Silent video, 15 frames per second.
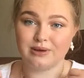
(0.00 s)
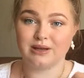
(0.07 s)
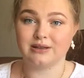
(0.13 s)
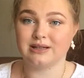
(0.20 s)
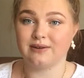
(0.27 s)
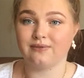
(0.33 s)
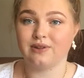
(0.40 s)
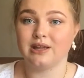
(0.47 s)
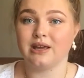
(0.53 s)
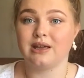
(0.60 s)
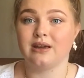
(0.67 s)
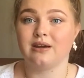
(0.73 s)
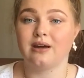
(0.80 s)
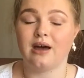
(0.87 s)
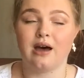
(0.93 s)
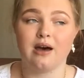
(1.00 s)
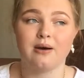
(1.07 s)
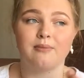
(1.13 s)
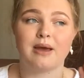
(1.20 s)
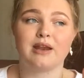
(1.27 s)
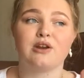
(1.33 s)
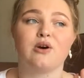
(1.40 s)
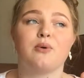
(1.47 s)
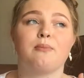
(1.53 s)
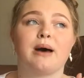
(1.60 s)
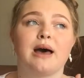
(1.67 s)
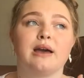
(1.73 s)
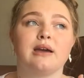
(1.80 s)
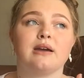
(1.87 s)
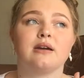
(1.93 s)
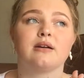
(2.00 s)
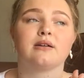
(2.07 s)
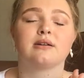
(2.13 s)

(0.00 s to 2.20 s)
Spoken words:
But definitely, I know my